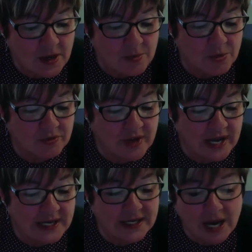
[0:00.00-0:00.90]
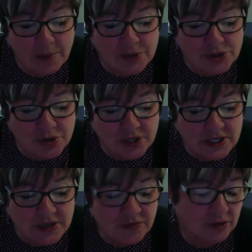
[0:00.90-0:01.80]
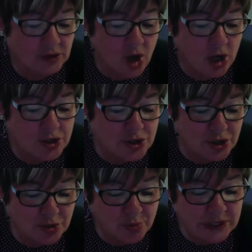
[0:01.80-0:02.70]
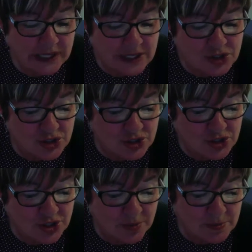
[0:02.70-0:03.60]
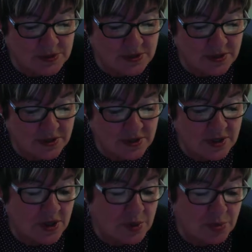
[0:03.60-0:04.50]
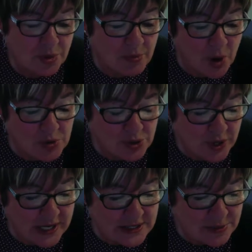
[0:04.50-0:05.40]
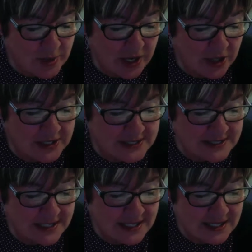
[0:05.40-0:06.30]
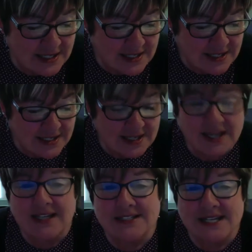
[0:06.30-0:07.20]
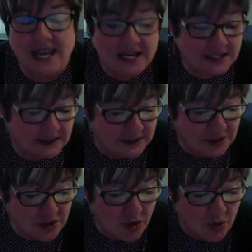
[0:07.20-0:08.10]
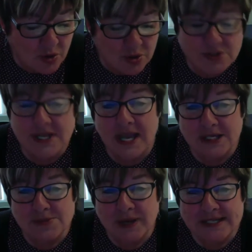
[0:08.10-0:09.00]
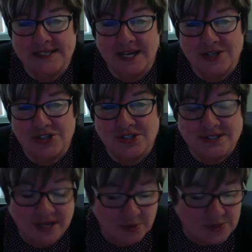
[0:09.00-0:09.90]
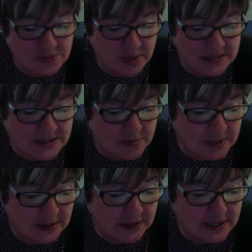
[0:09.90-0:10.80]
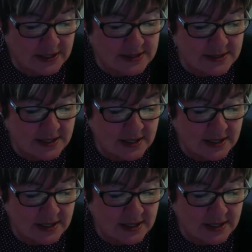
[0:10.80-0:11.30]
provide an opportunity for long-term relationships, promote transparency, contain clear goals, expectations, and responsibilities,